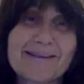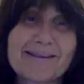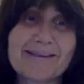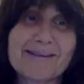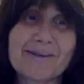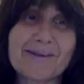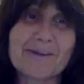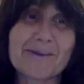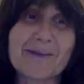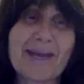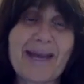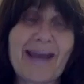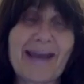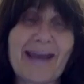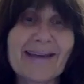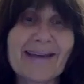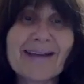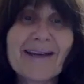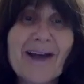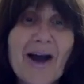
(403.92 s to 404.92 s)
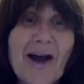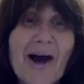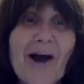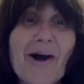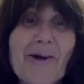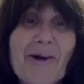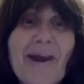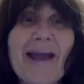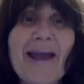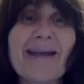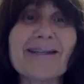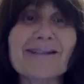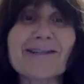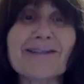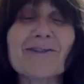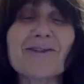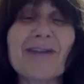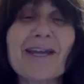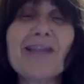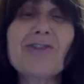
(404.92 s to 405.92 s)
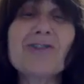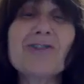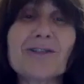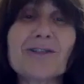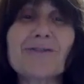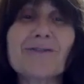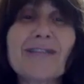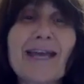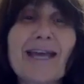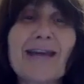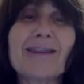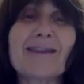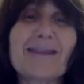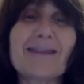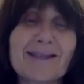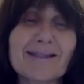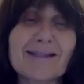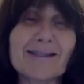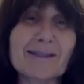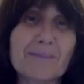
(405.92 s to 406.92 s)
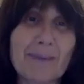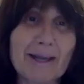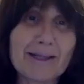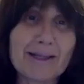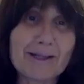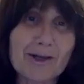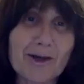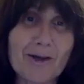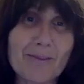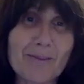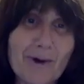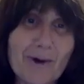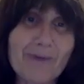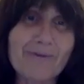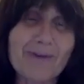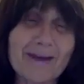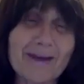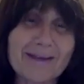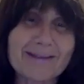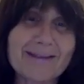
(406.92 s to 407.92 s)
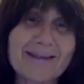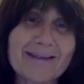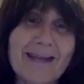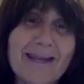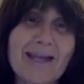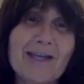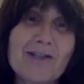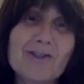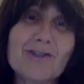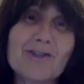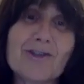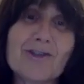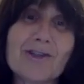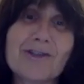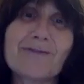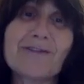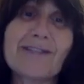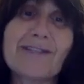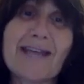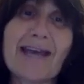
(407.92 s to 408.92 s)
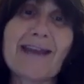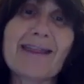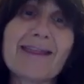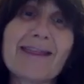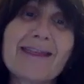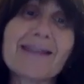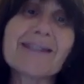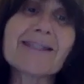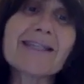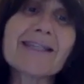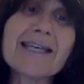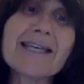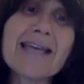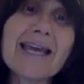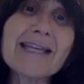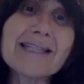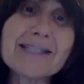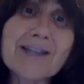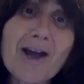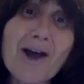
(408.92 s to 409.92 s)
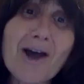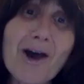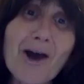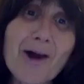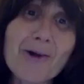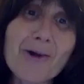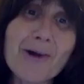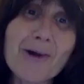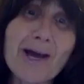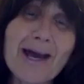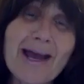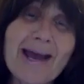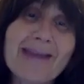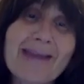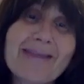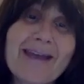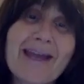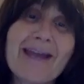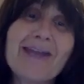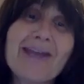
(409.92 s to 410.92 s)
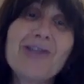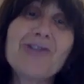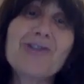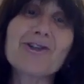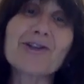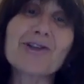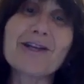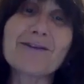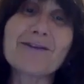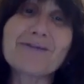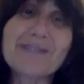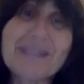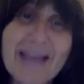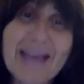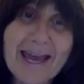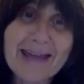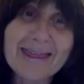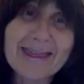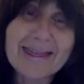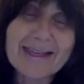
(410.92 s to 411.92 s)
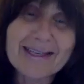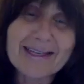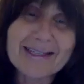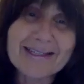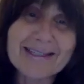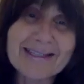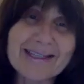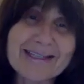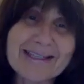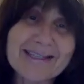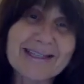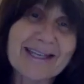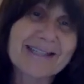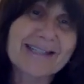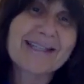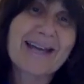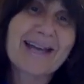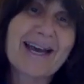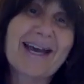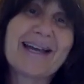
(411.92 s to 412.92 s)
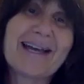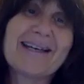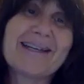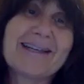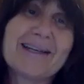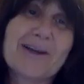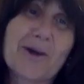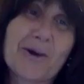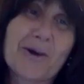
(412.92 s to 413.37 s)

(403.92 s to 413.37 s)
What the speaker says: Okay, all right. So the angel of death is the Malach HaMaves. The angel of death is the Yetzer Hara, and the angel of death is the Satan.